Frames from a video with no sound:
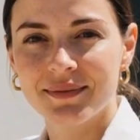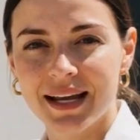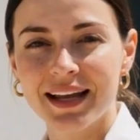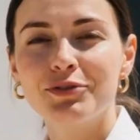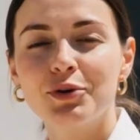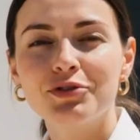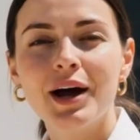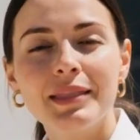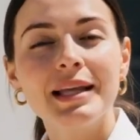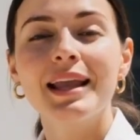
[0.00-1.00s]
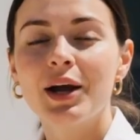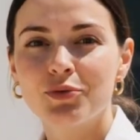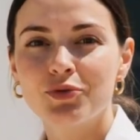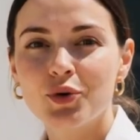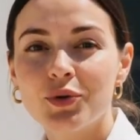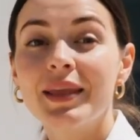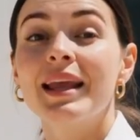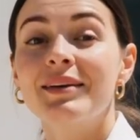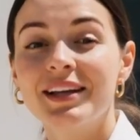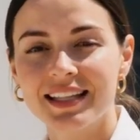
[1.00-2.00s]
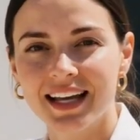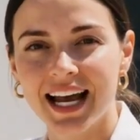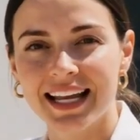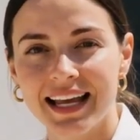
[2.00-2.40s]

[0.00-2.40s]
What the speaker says: And if you found this helpful, give us a like